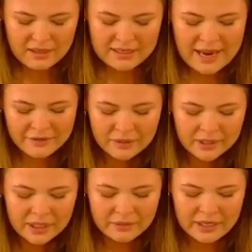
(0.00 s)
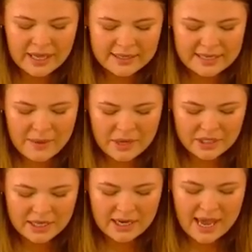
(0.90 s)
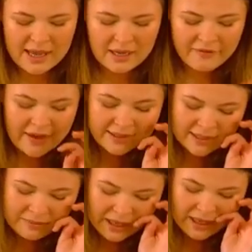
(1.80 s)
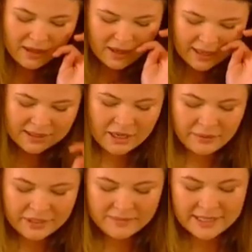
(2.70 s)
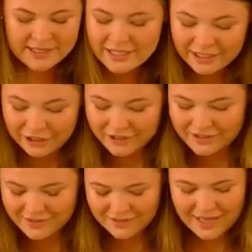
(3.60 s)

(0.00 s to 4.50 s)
never really realized how much it had affected me until I reached my teen years.